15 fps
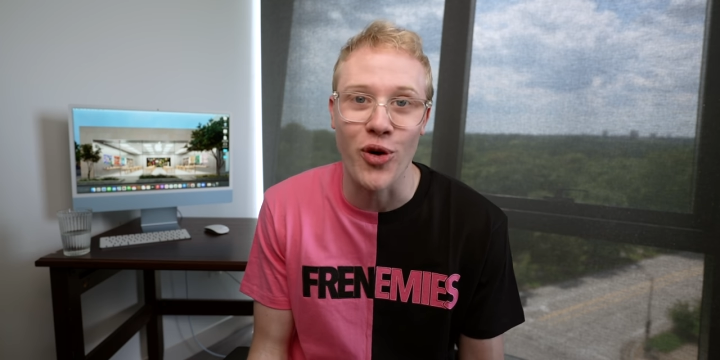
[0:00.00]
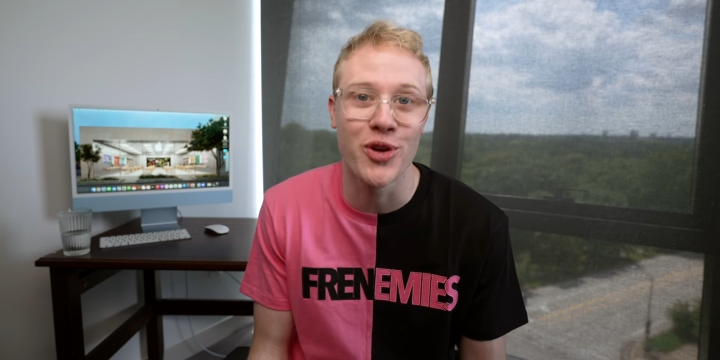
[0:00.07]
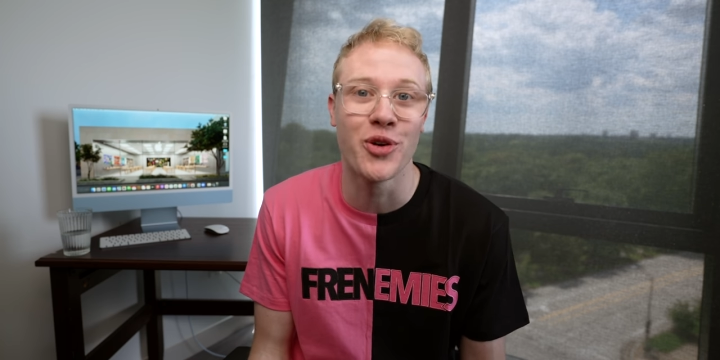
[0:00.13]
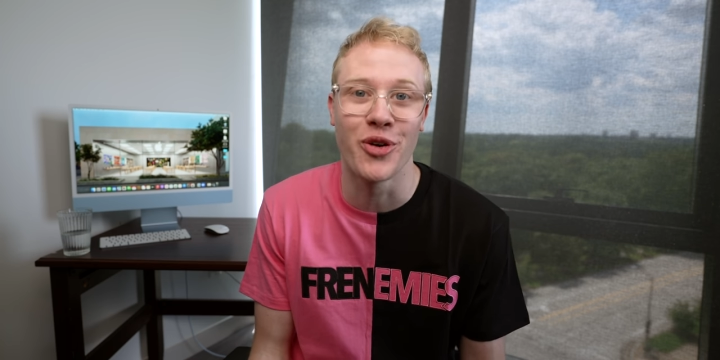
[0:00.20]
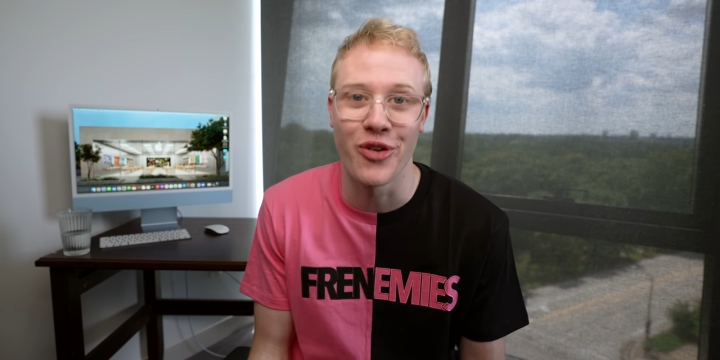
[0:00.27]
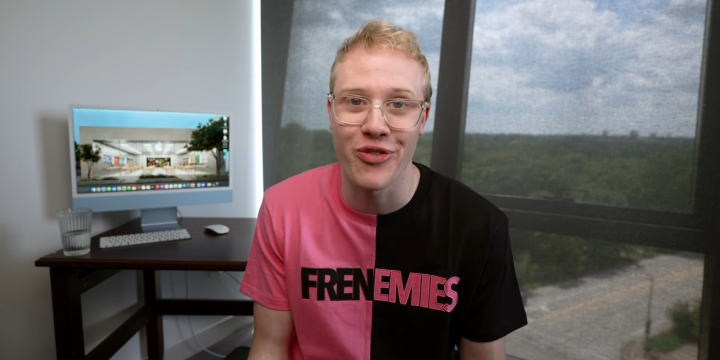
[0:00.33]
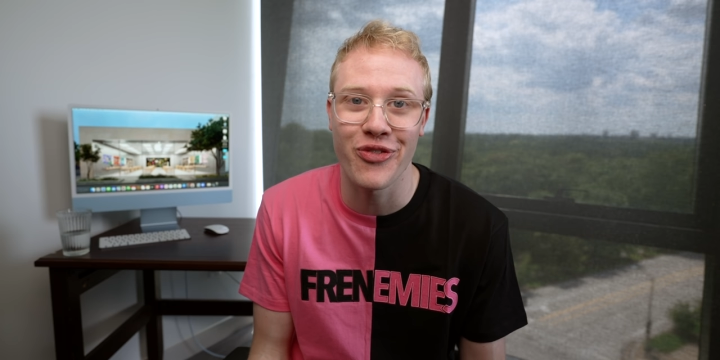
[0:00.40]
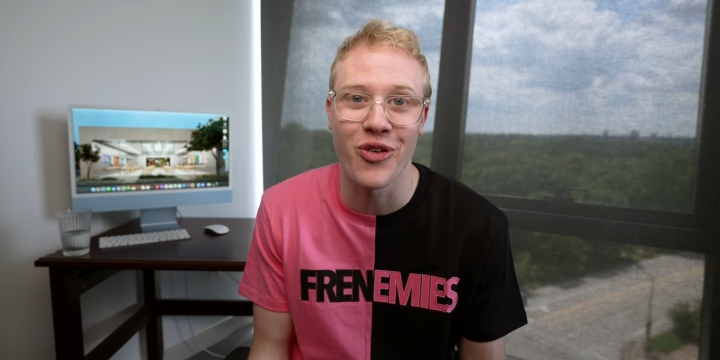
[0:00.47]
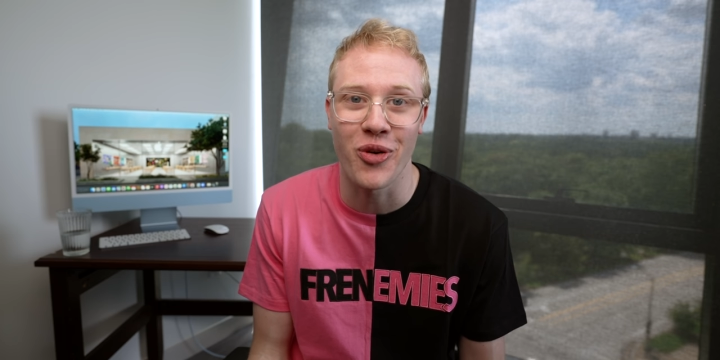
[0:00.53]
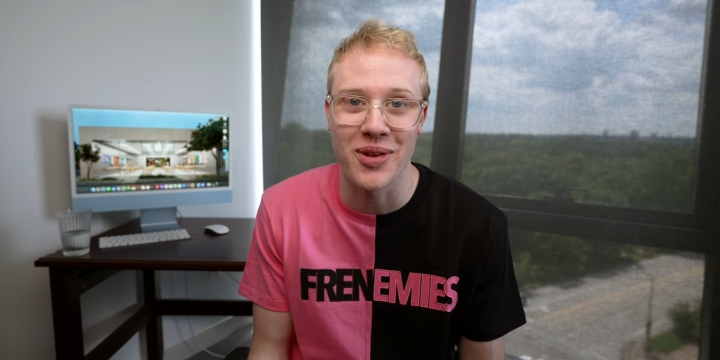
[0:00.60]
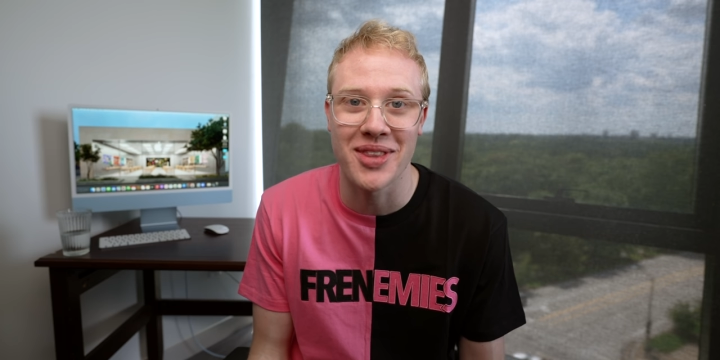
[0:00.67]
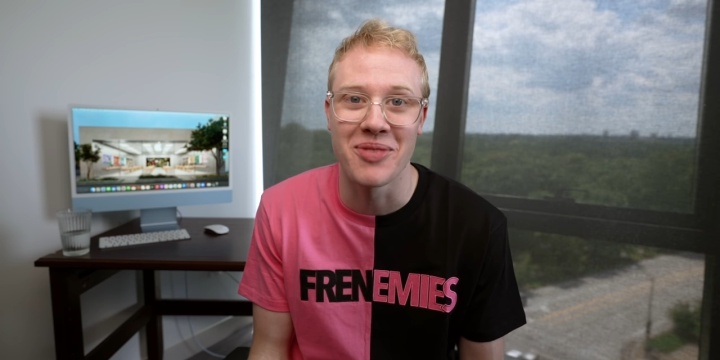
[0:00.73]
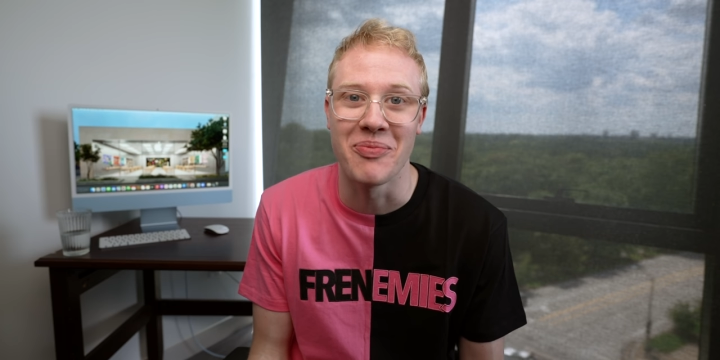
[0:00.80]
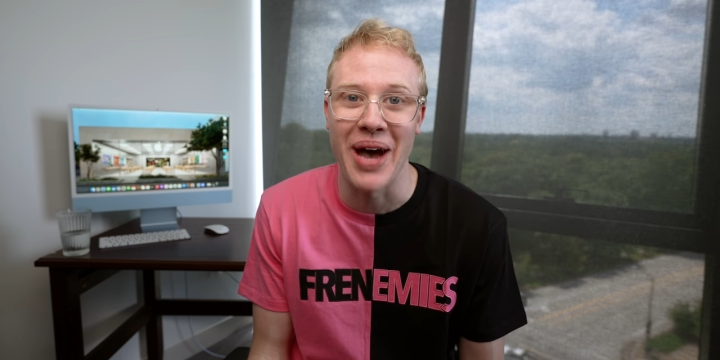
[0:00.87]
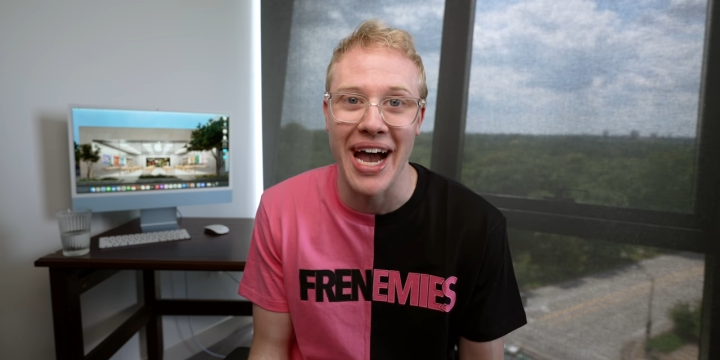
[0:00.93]
to
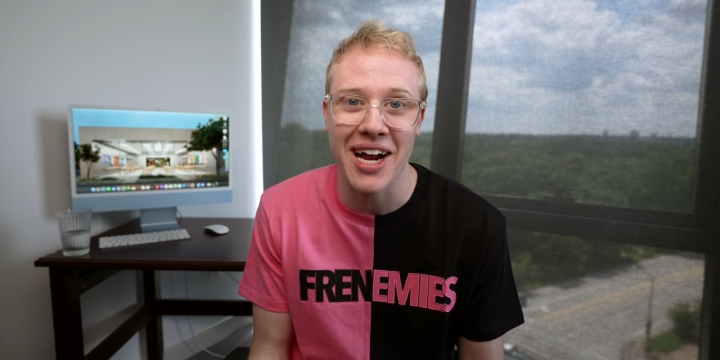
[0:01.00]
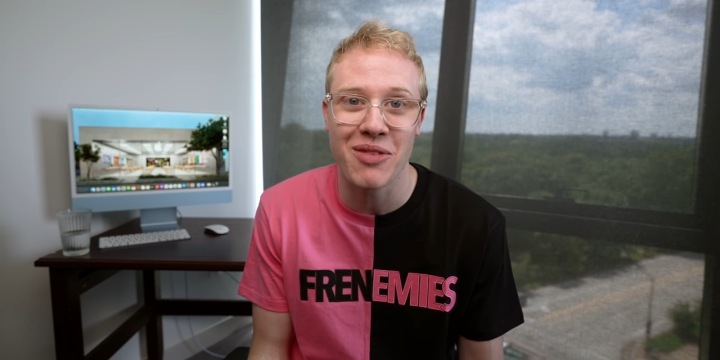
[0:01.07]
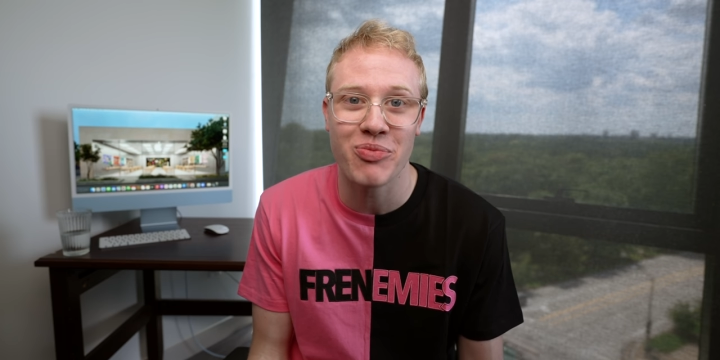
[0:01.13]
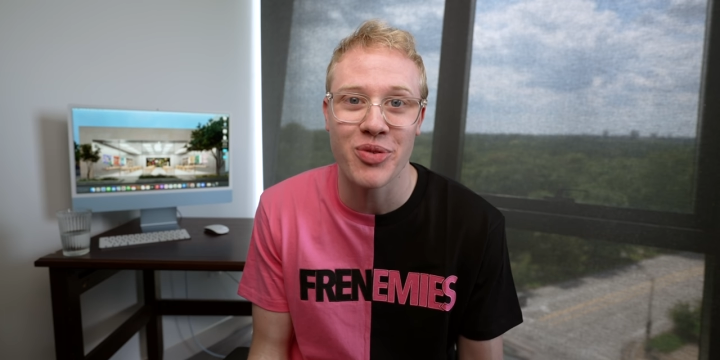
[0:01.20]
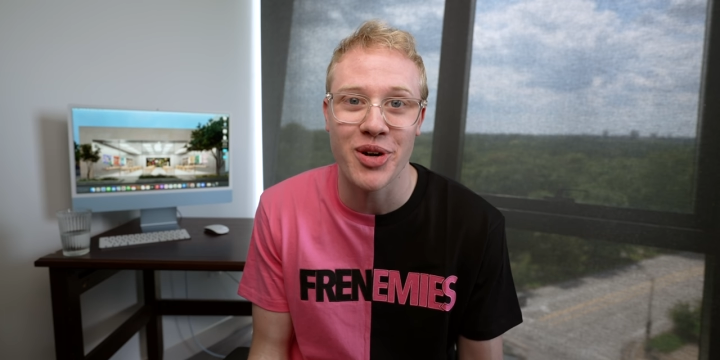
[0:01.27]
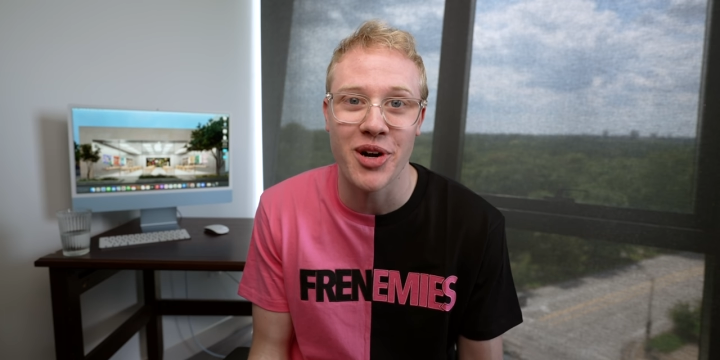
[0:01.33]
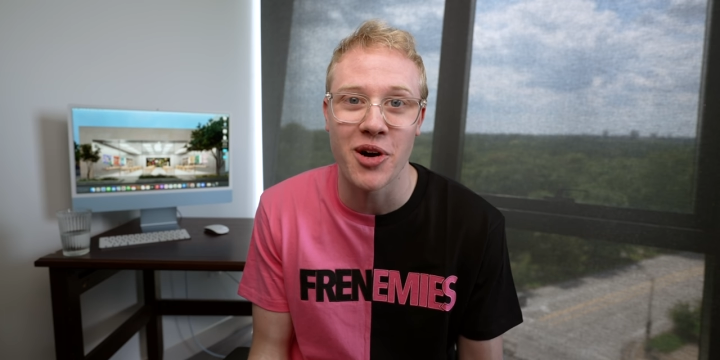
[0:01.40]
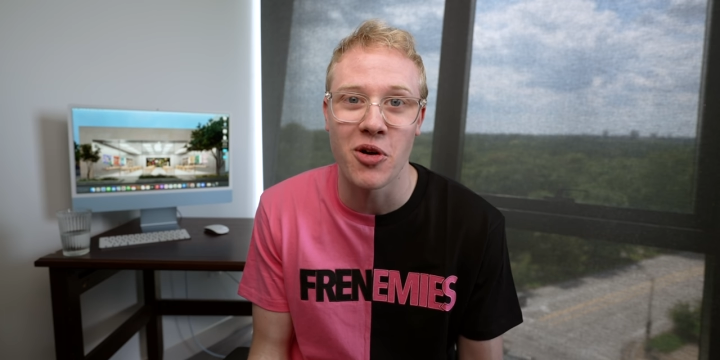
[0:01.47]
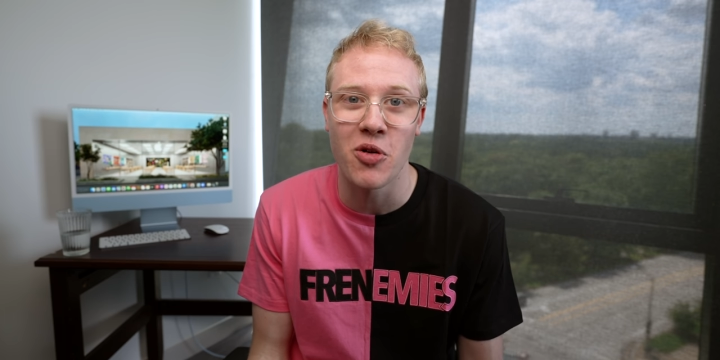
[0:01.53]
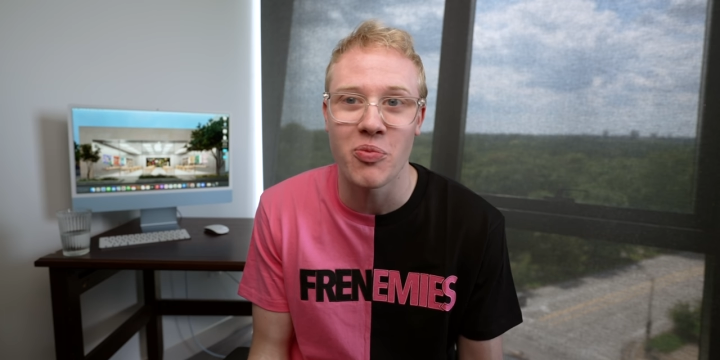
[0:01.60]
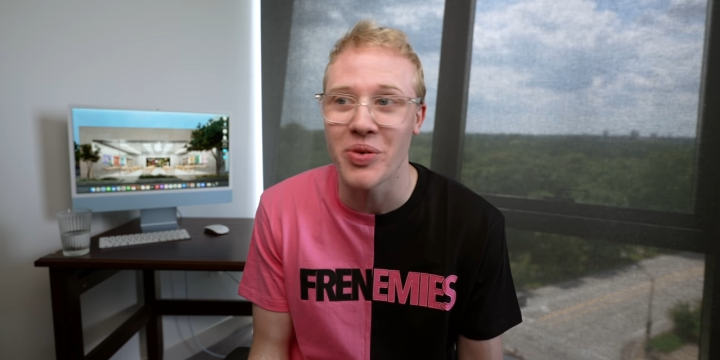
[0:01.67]
afford the Mac Pro,